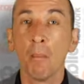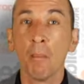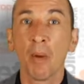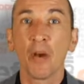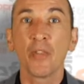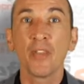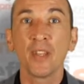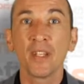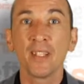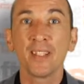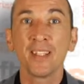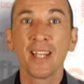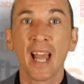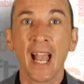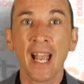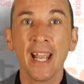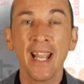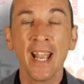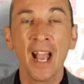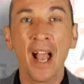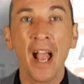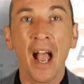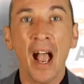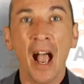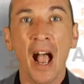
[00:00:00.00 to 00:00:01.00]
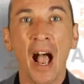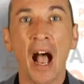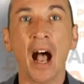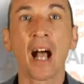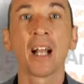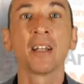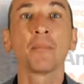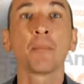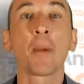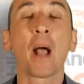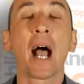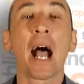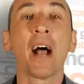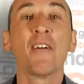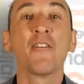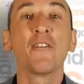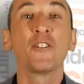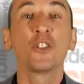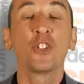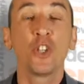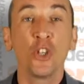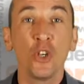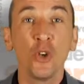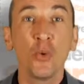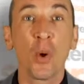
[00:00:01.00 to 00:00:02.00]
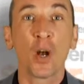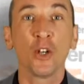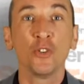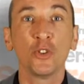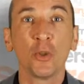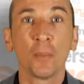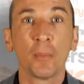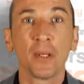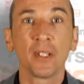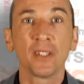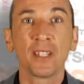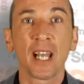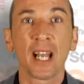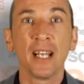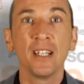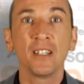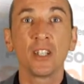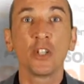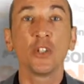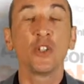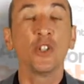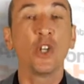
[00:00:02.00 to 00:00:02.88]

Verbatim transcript: Mother's Day up 200%,